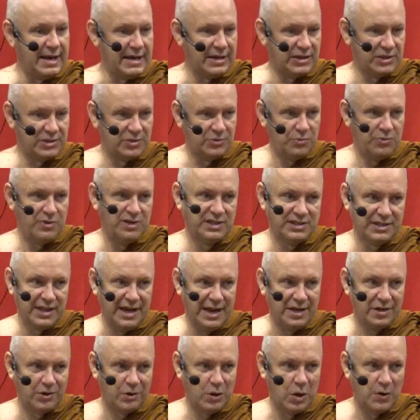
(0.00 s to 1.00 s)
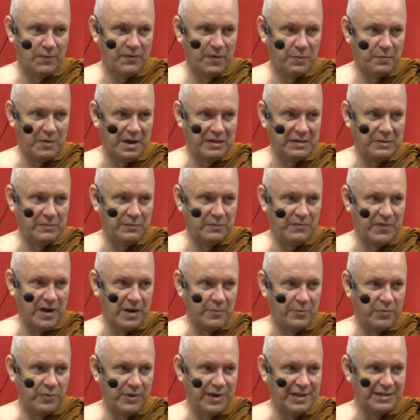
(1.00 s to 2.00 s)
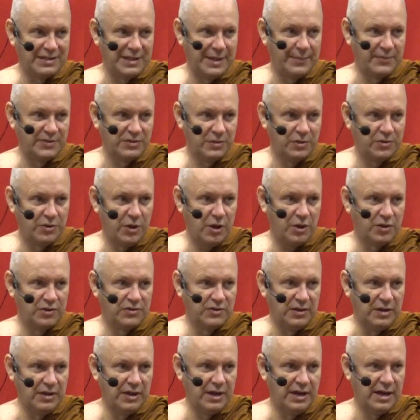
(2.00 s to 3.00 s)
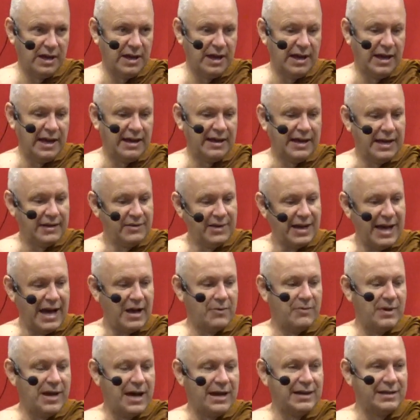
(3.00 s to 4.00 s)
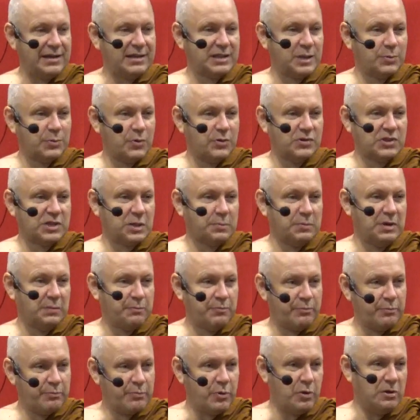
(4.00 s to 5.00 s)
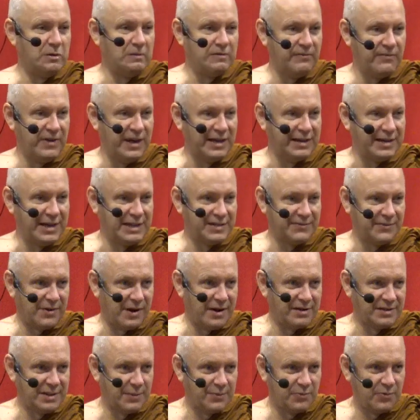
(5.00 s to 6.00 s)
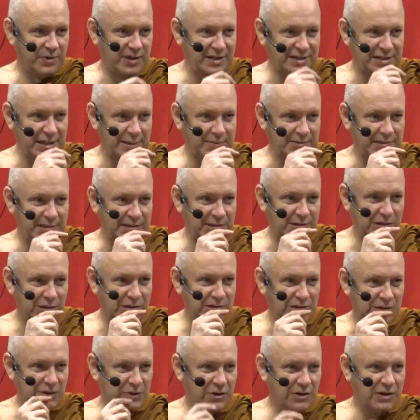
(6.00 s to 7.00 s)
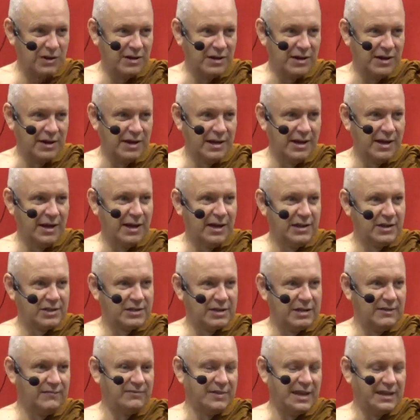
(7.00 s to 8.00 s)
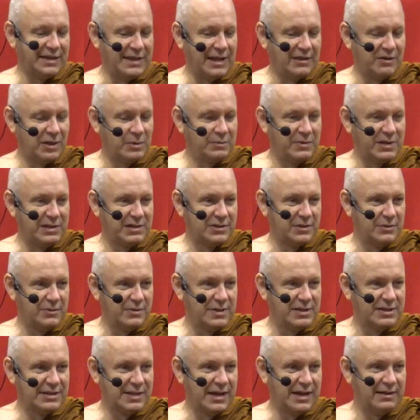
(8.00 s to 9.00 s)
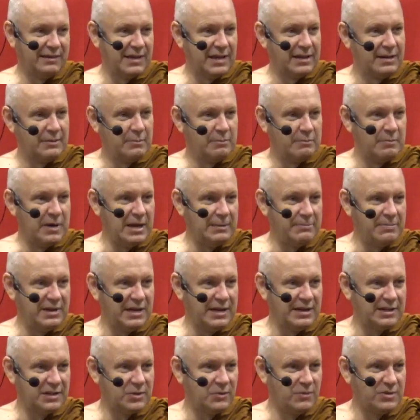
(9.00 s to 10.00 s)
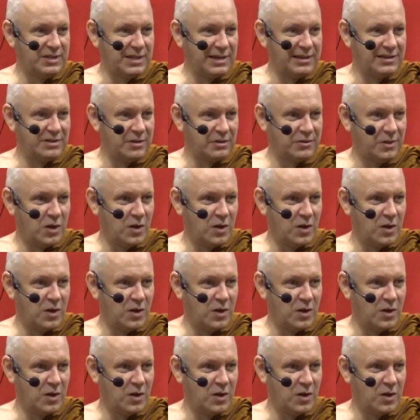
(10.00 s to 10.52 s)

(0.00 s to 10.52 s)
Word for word: suicide covered by the five precepts or not? Uh, now uh, the arahant is supposed to be perfect as far as the precepts is concerned. So if they can commit suicide, then maybe suicide is not